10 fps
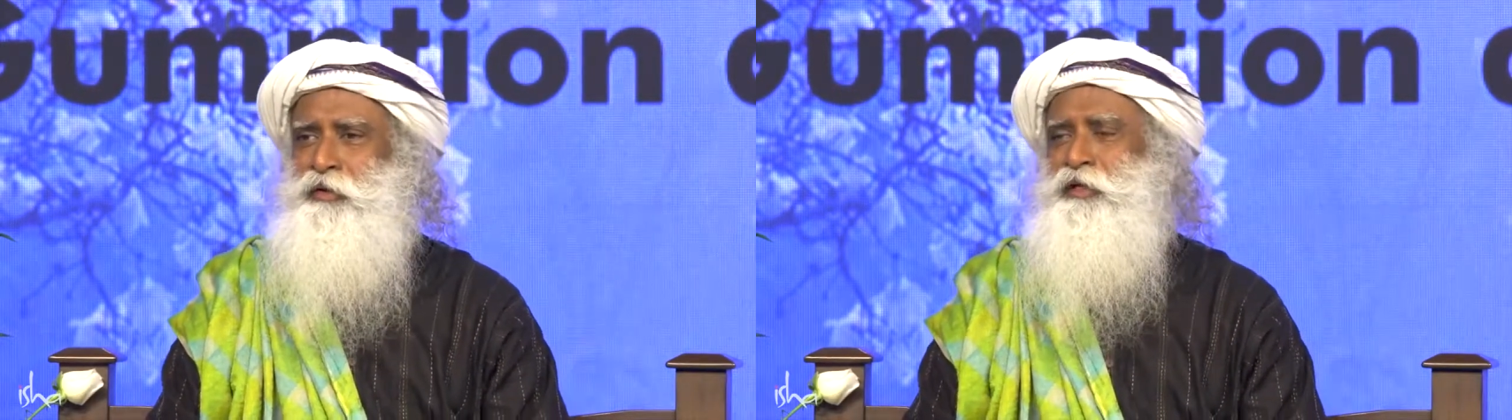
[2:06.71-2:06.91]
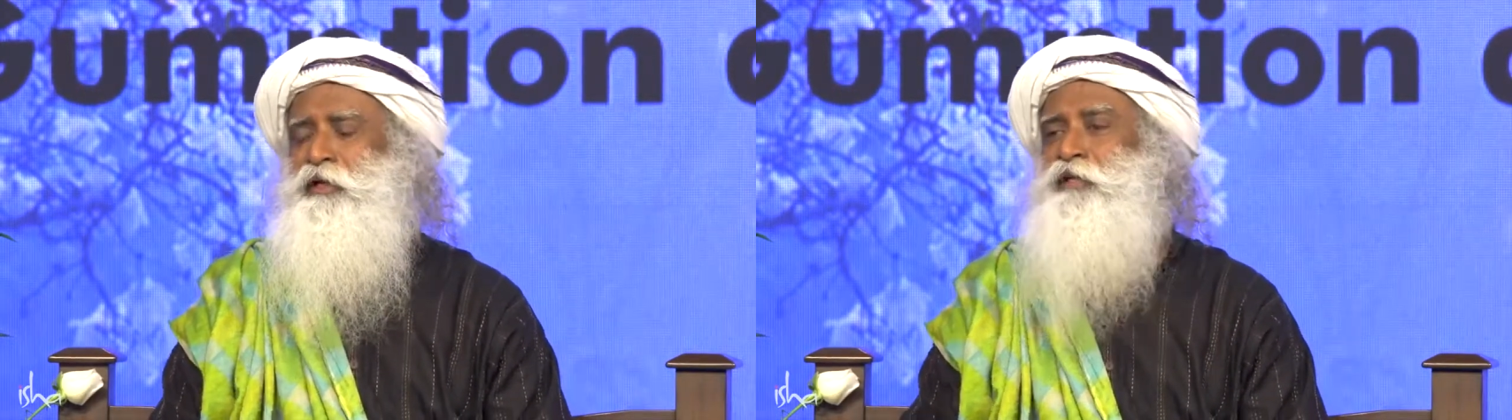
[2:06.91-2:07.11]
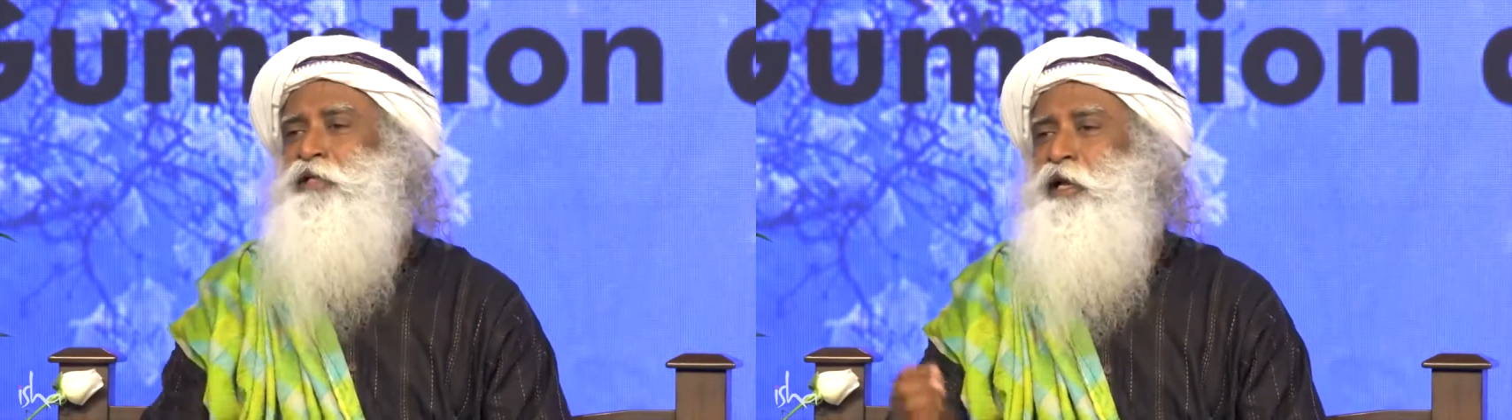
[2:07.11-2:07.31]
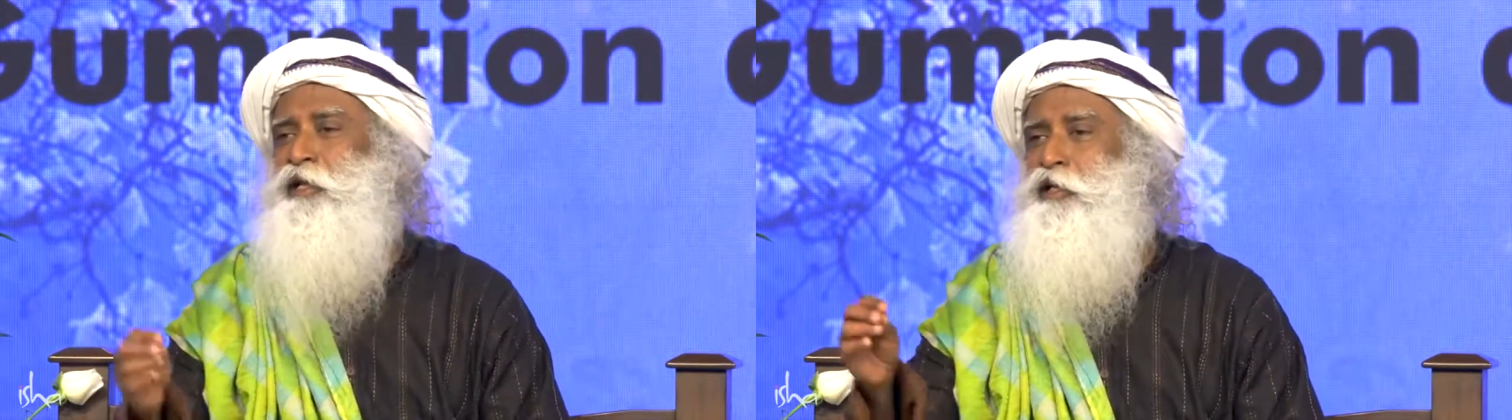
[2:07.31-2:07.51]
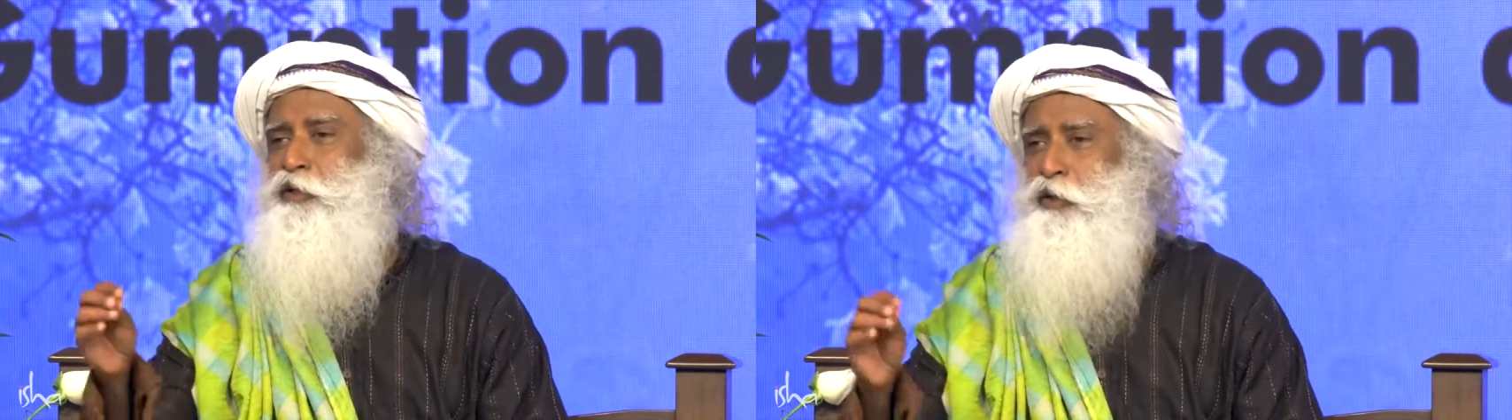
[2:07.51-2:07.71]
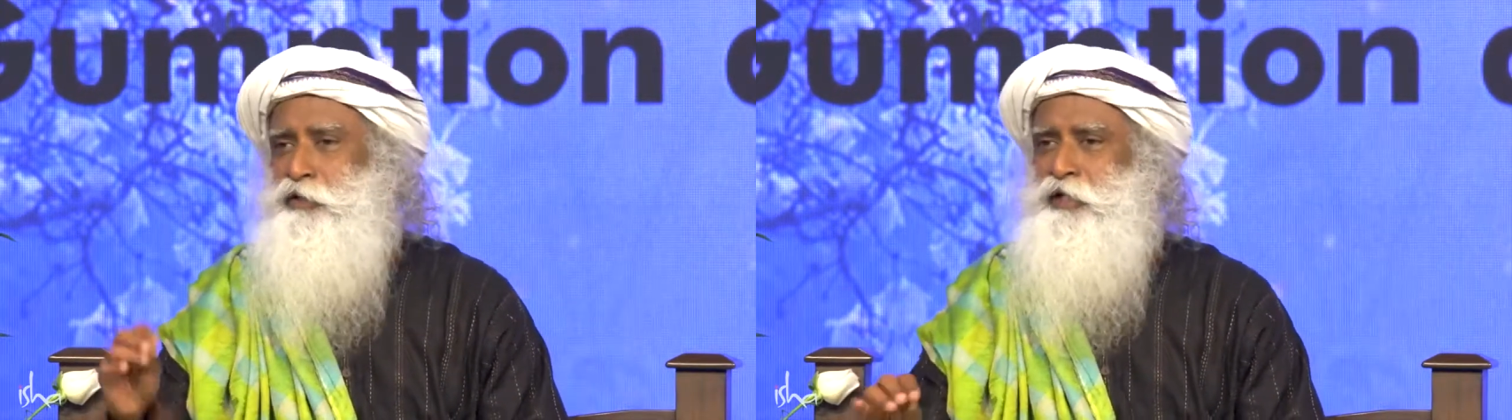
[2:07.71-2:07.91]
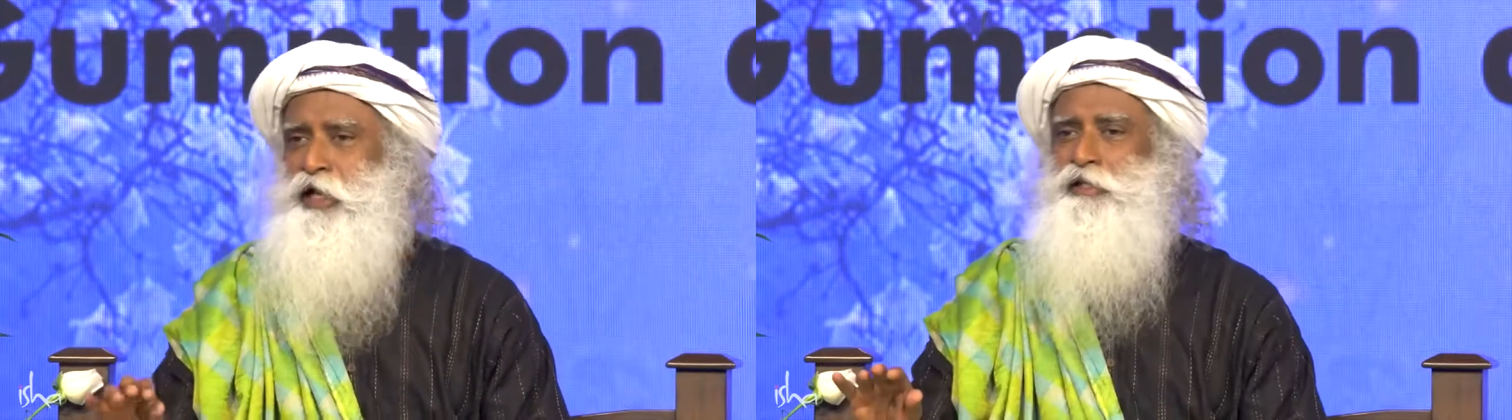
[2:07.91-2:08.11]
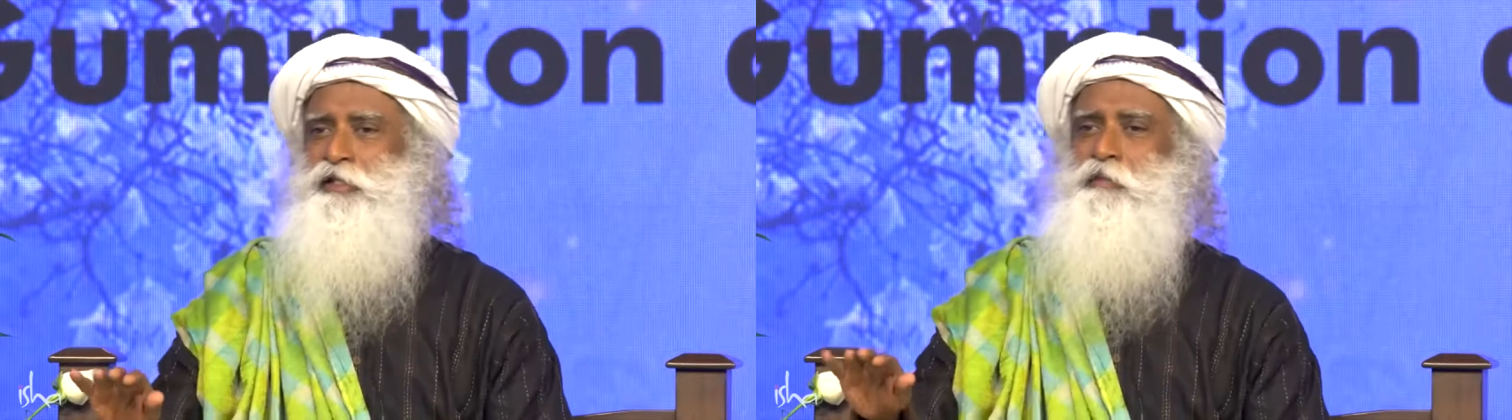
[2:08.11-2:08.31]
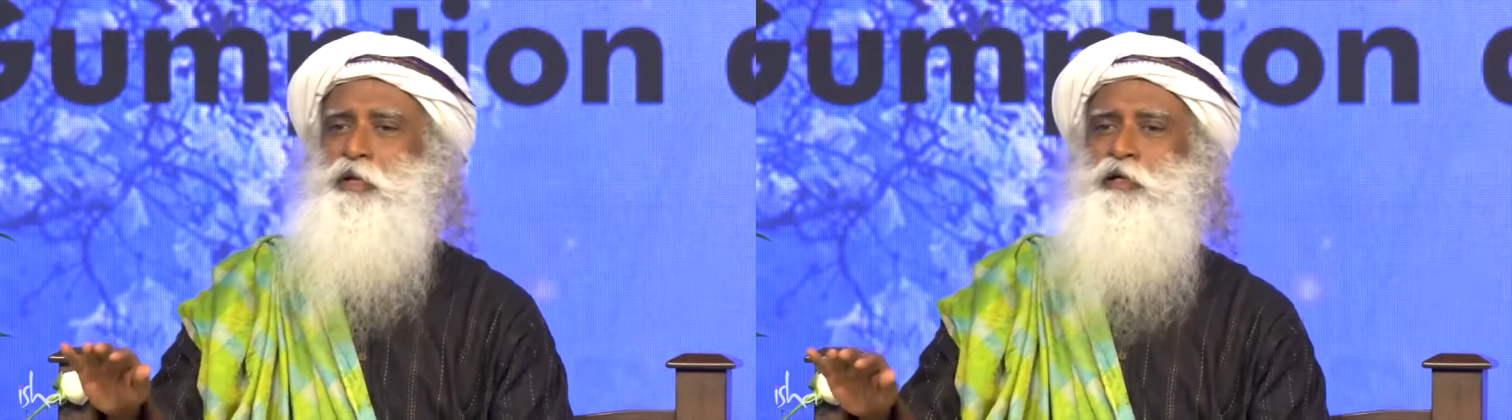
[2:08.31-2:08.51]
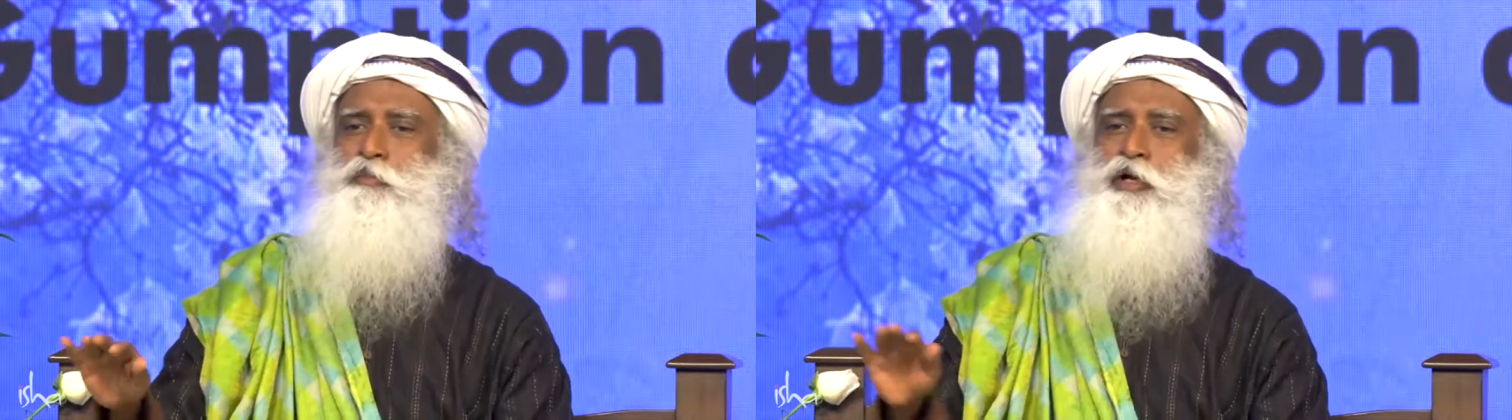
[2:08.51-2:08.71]
they were tiny tots, catch them
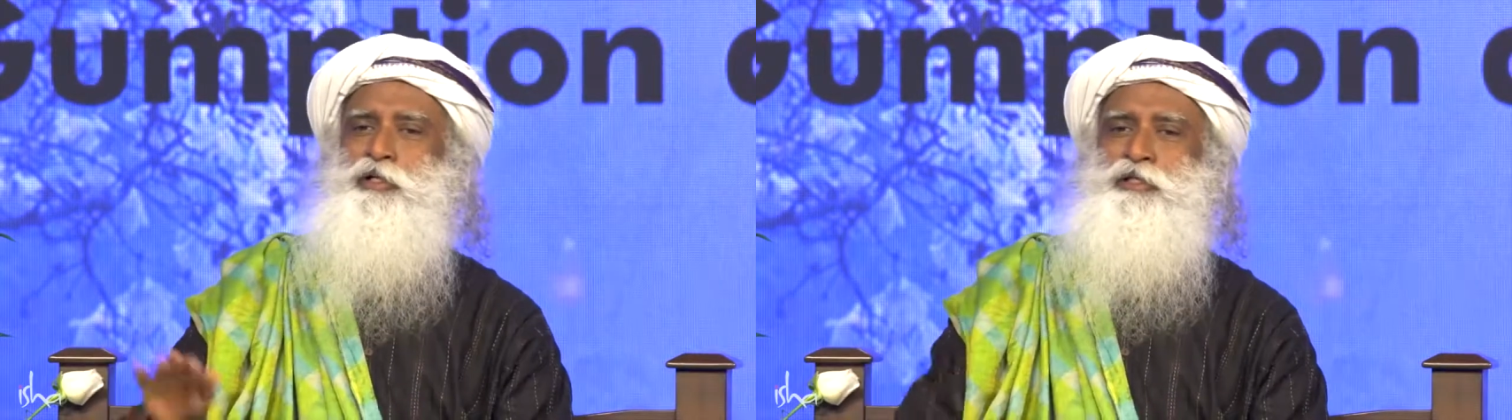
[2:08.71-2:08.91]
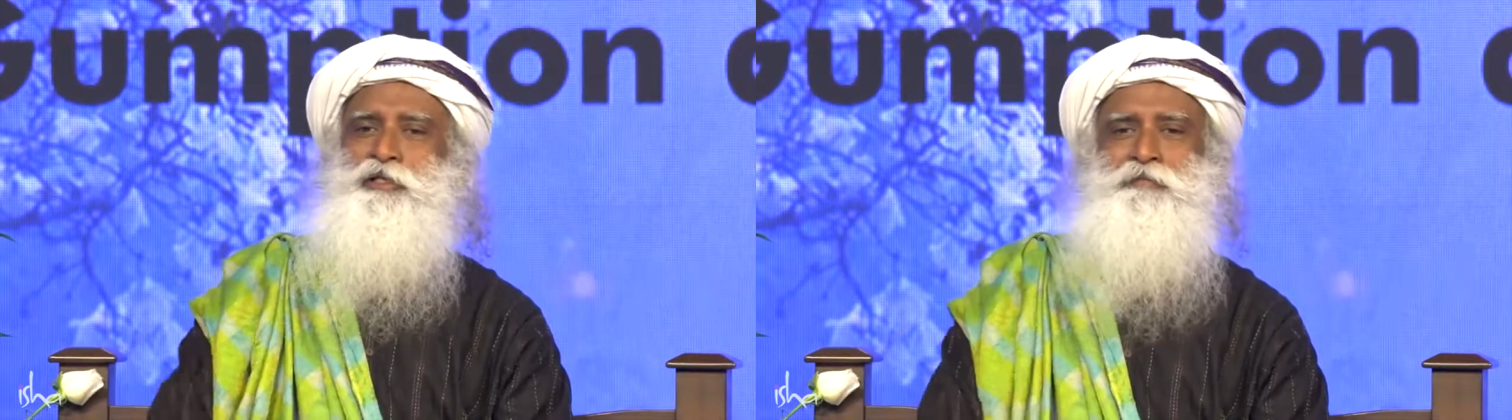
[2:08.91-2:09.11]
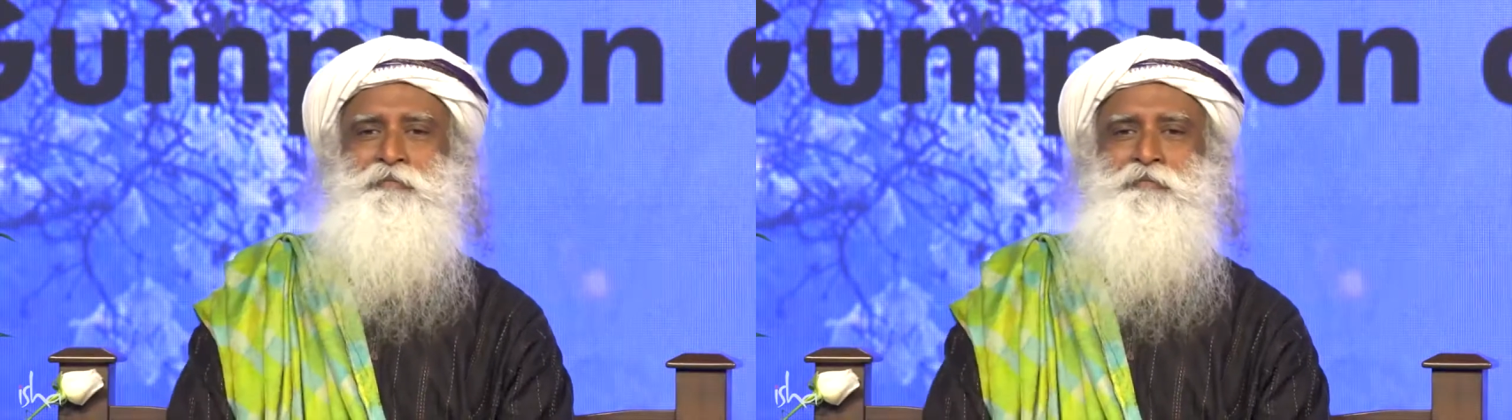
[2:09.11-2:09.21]
young policy.